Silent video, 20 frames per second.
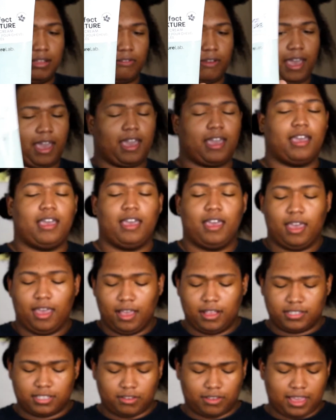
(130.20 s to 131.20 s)
okay?
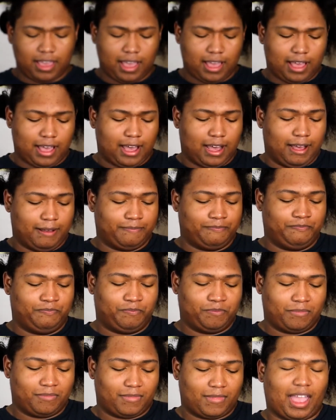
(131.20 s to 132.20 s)
So yeah,
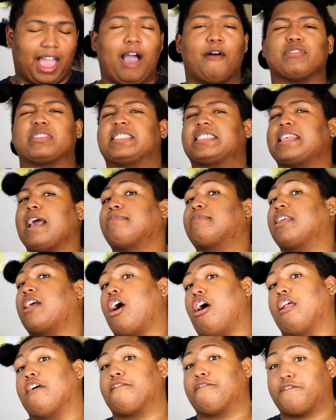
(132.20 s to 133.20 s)
I was
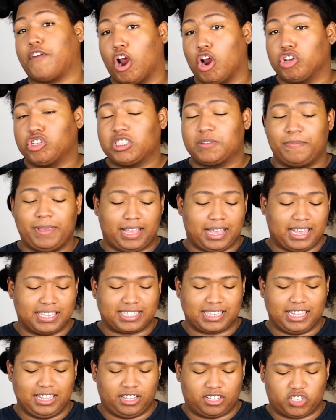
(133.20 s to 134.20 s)
skeptical at first
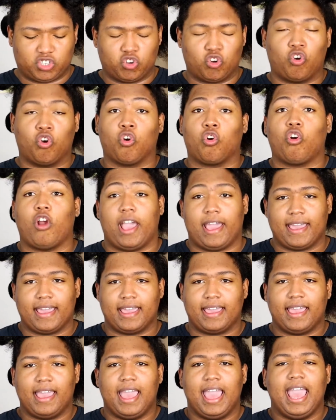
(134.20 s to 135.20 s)
because it looks
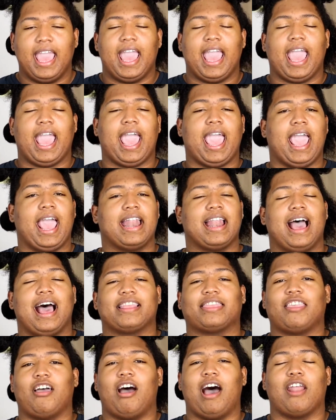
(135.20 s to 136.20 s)
gray. And I
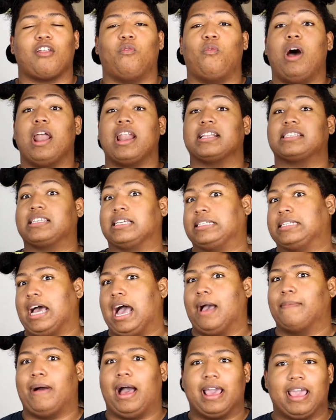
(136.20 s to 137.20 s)
thought, I don't want it to
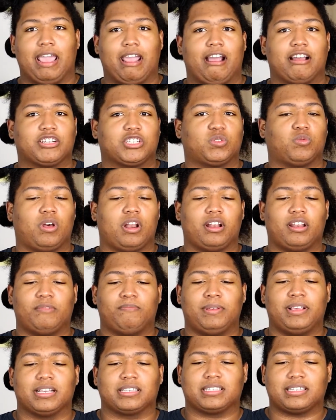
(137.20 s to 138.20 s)
dye my hair, I just want it to
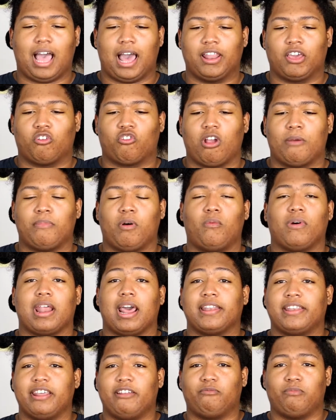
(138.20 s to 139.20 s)
be a styling cream. But what
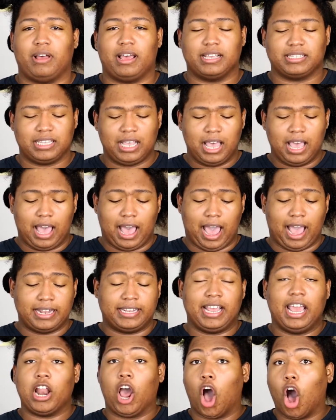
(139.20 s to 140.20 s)
I did was, I
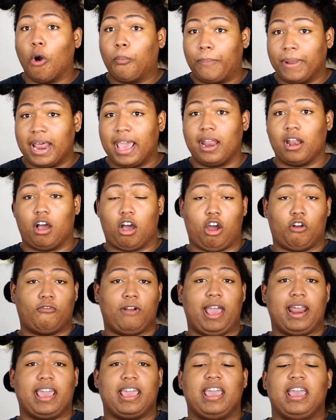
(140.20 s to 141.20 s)
did open it
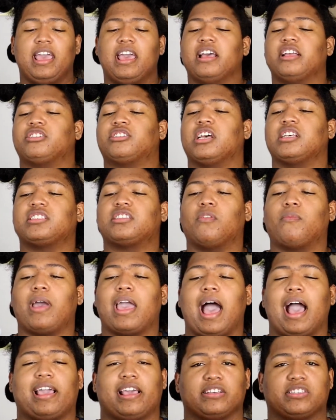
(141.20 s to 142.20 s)
already, just the way
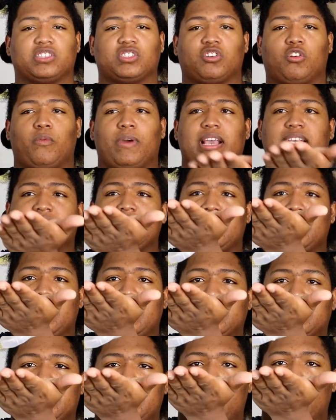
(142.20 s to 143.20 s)
I could squeeze it
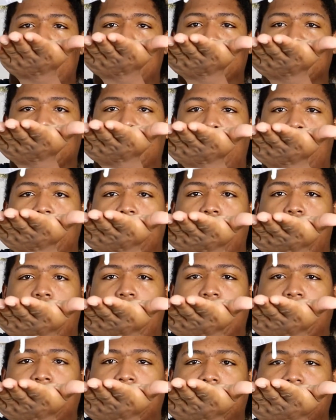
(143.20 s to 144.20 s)
and see what was going
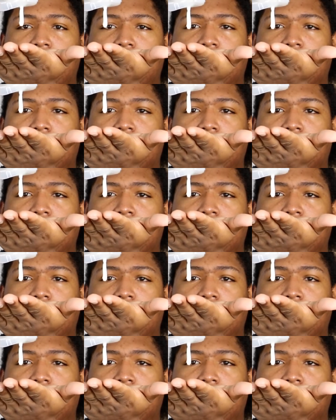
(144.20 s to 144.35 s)
on,